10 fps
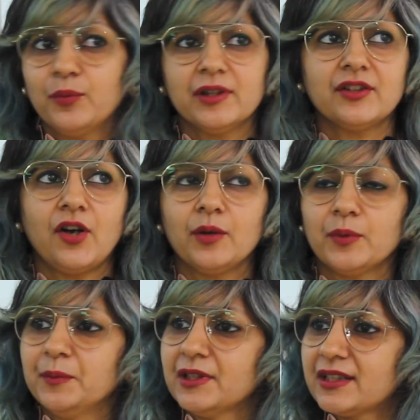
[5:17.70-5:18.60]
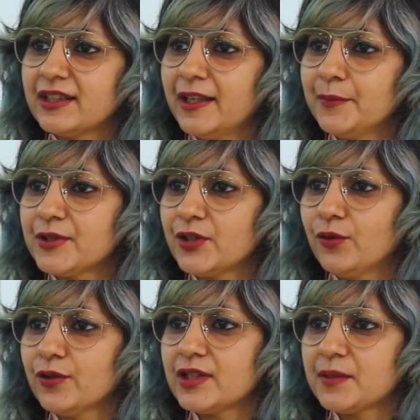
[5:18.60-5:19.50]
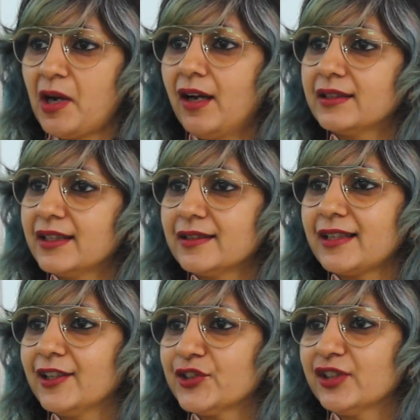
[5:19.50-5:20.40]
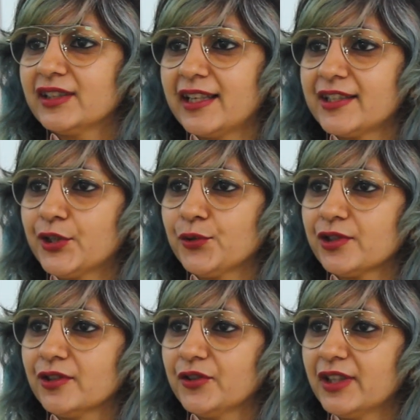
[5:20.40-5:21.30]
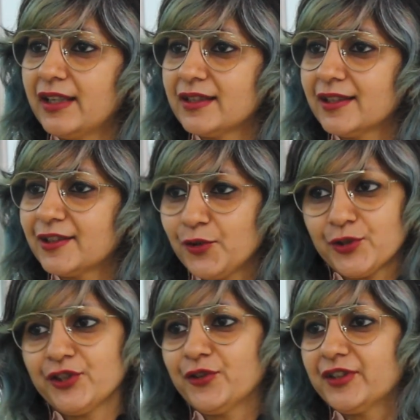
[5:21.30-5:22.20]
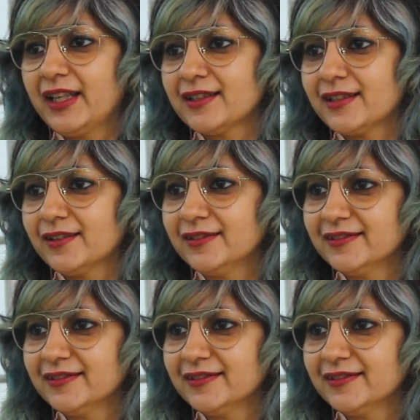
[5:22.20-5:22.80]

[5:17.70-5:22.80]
We're an all-women's team, so smart, intelligent, execution-oriented, closure-oriented.